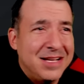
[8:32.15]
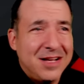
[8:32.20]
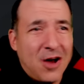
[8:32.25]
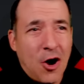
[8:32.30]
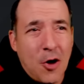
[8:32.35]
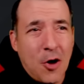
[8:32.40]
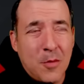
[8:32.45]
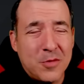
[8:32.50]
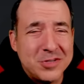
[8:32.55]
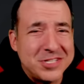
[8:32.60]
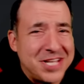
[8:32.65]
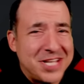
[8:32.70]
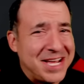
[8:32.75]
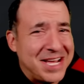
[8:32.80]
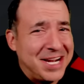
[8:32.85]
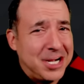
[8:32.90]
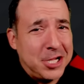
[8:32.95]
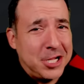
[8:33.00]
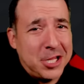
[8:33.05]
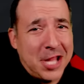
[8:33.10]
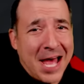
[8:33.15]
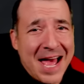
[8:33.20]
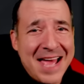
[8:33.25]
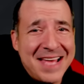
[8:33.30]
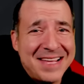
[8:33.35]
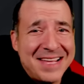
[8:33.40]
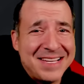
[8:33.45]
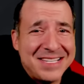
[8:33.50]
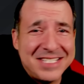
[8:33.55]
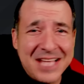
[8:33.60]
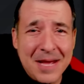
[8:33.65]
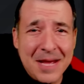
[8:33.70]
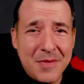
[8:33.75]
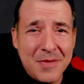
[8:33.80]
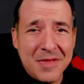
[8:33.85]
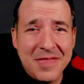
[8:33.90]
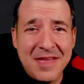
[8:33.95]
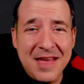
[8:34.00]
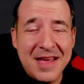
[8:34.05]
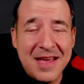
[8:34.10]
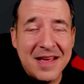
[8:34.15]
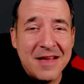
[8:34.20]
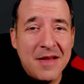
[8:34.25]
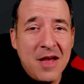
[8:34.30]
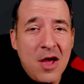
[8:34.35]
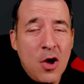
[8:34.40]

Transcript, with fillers: almost like an alliance type of thing